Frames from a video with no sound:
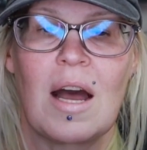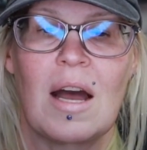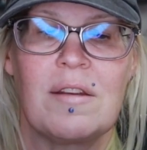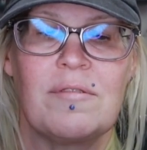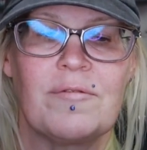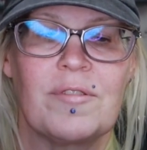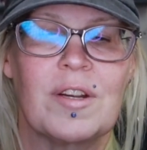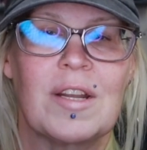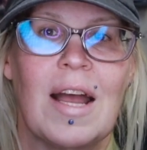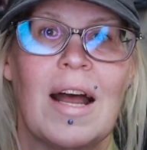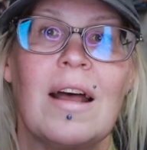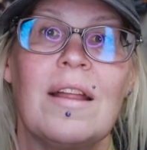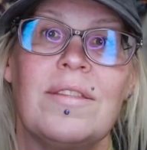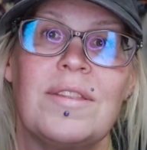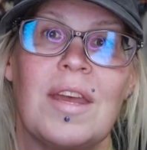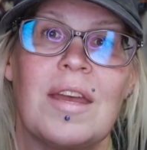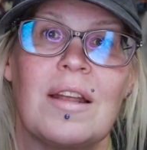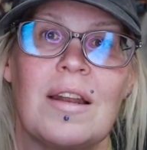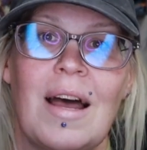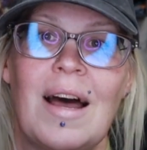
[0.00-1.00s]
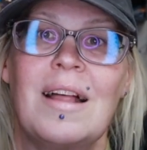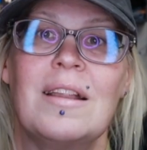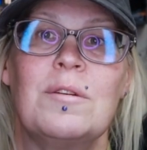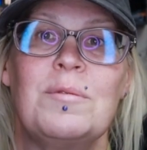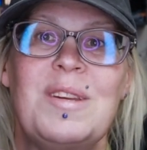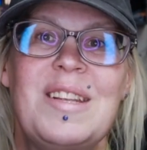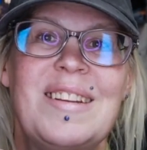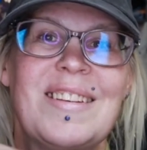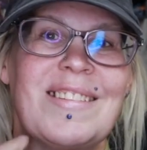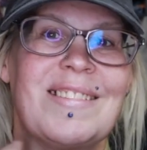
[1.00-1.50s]
I forgot that
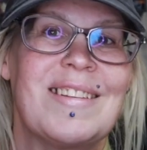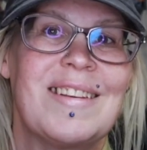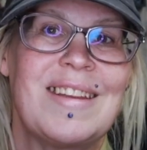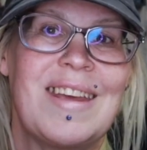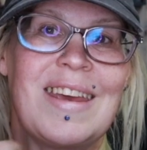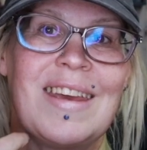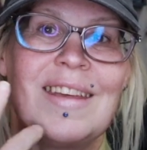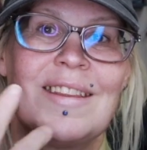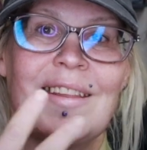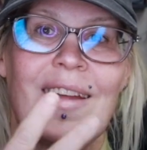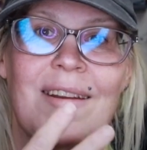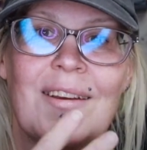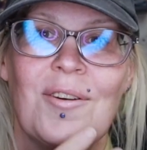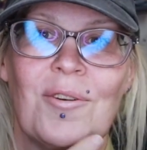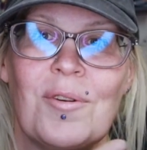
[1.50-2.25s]
Halloween is the day that I